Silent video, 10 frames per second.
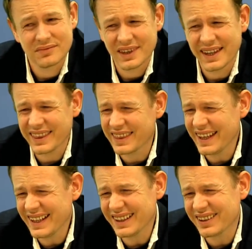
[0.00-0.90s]
The
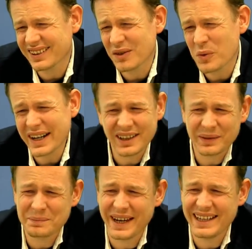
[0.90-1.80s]
thing is that white has
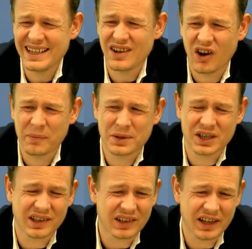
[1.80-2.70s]
many
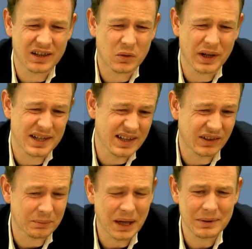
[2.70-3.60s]
options that are quite
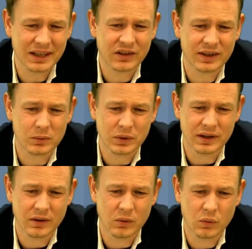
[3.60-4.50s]
decent. Maybe let's start
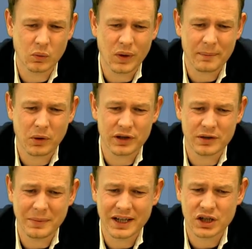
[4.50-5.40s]
with one point you
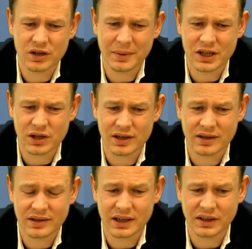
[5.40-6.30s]
mentioned. You mentioned
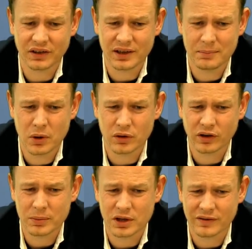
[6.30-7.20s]
there is the bonus
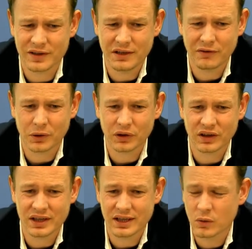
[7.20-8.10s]
option of d4,
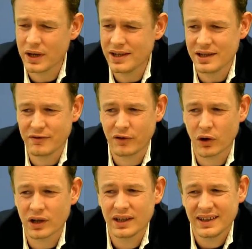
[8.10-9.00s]
cd, queen
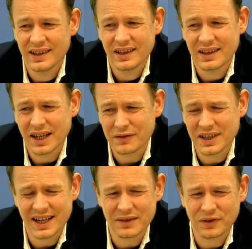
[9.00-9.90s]
d4. And after
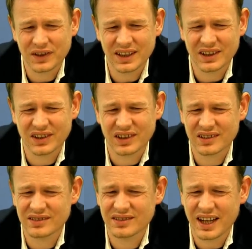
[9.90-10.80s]
knight f6,
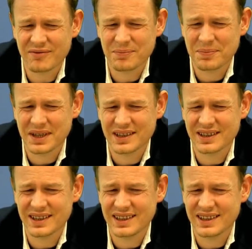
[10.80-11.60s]
I haven't been